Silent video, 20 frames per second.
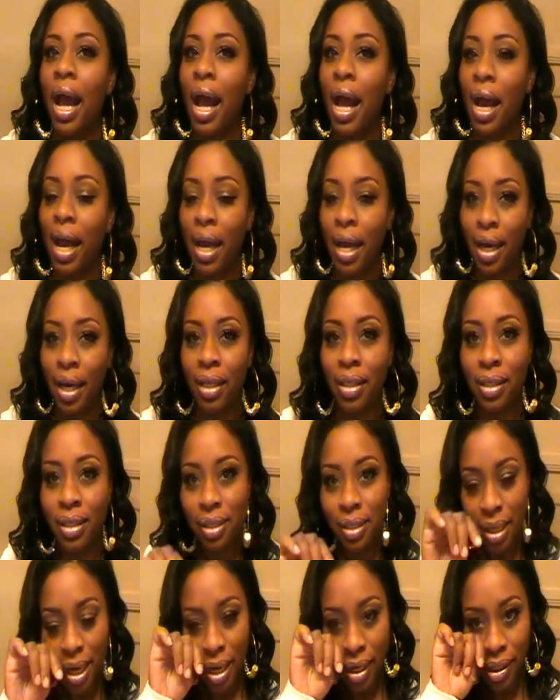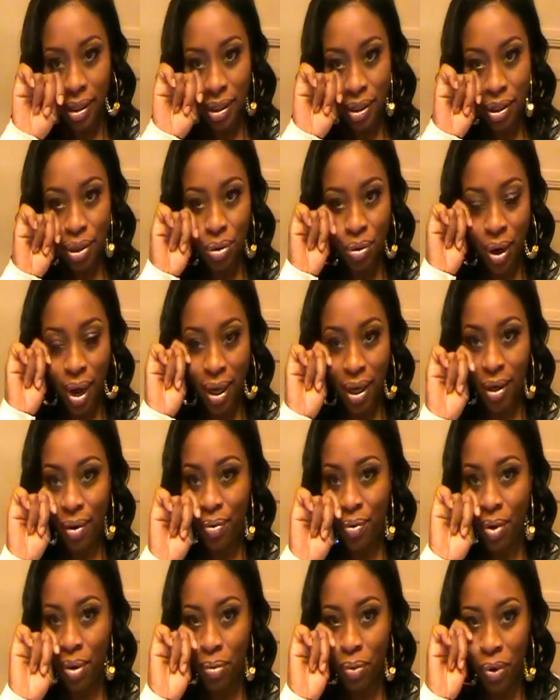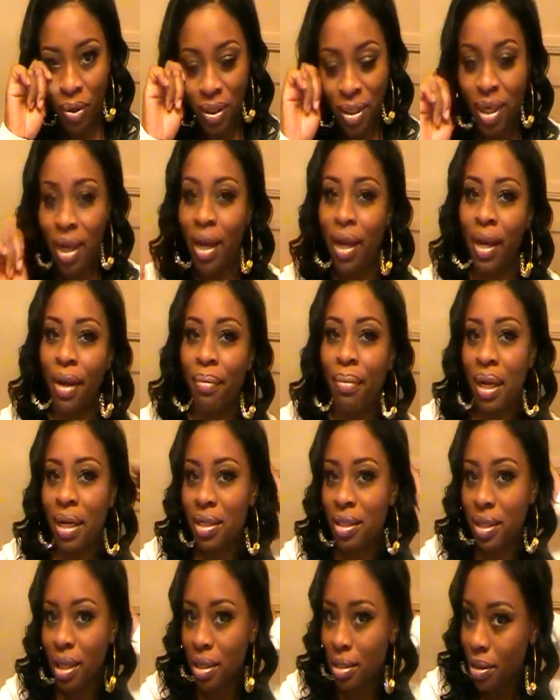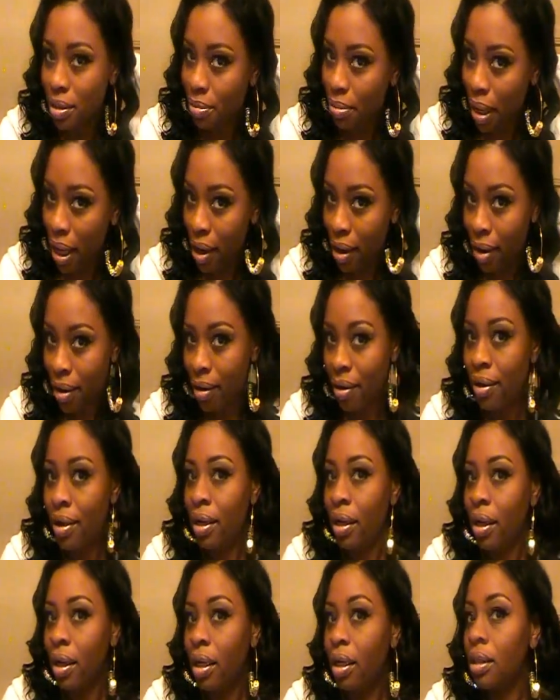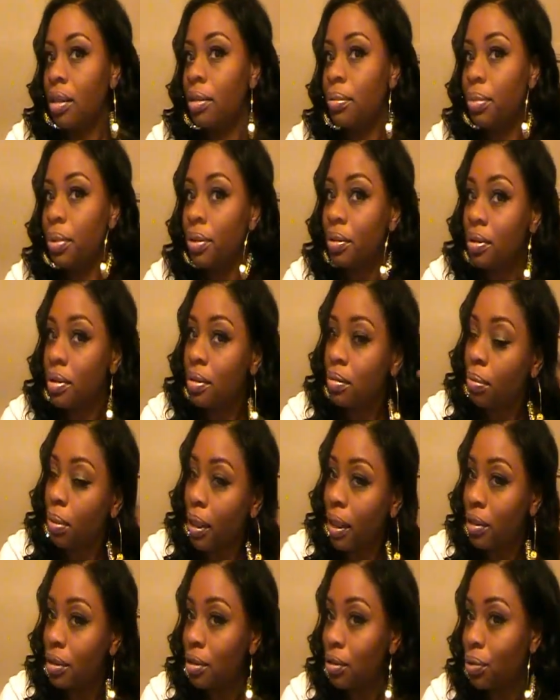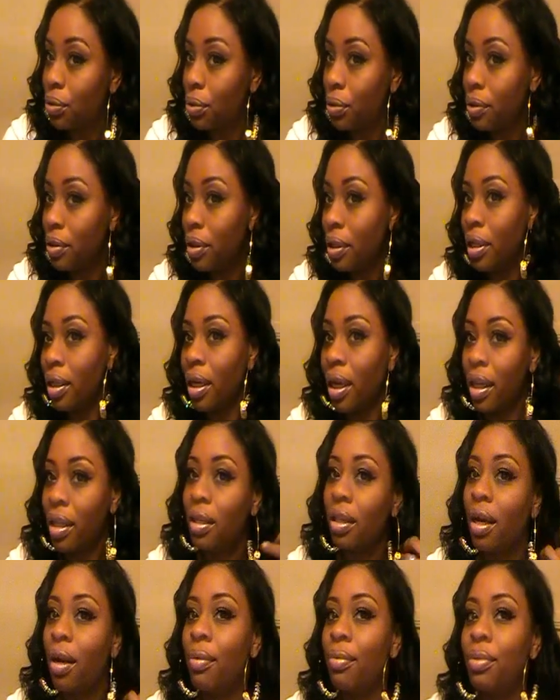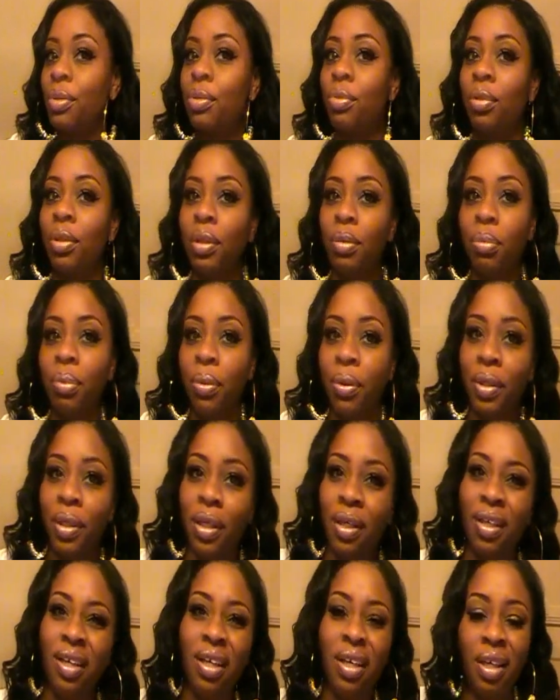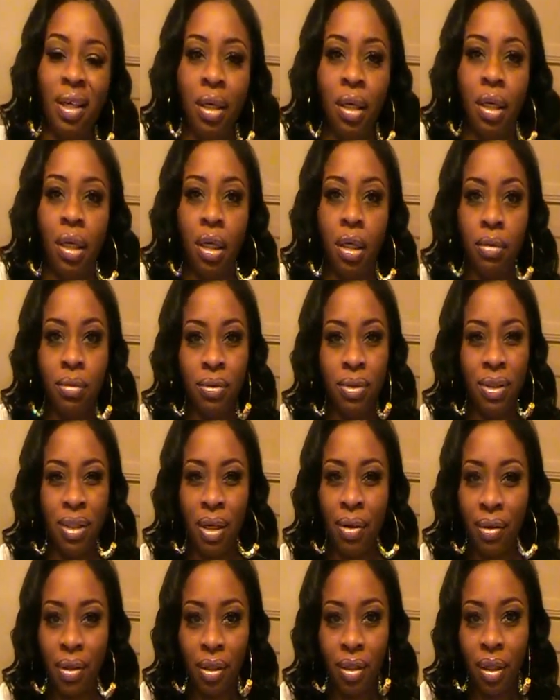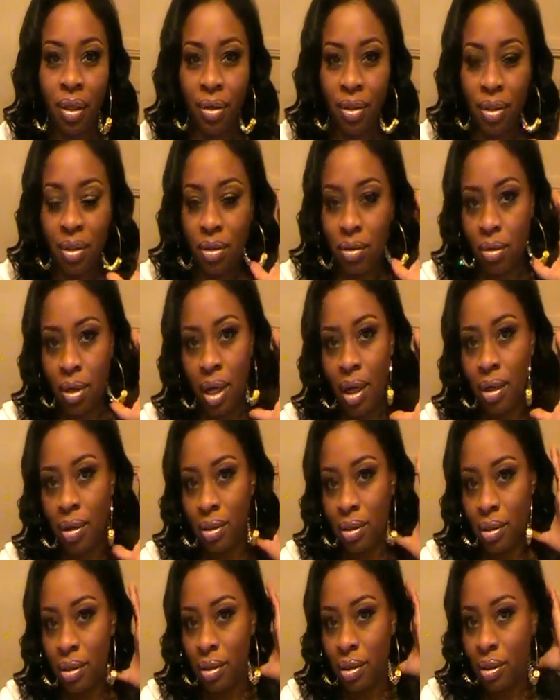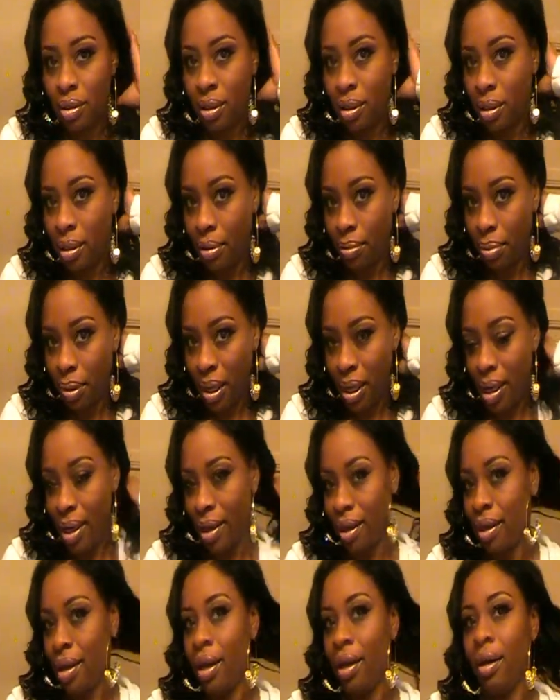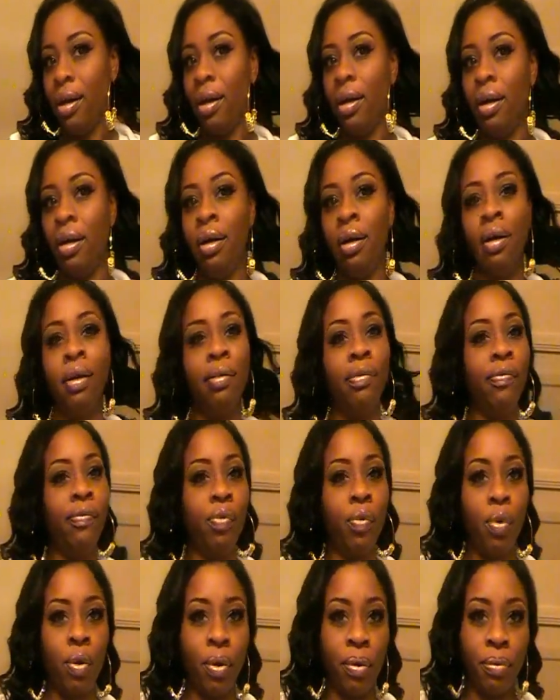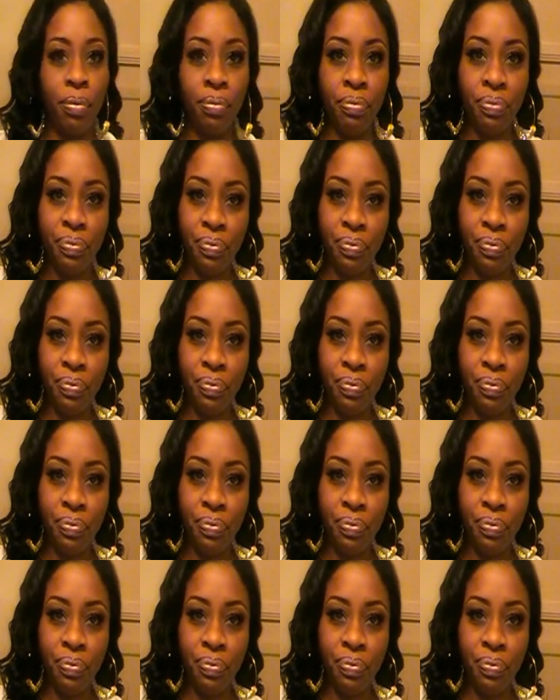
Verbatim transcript: I decided to try it one more time I saw some hair at the beauty supply store that I thought was really pretty it was only $32 a pack uh, for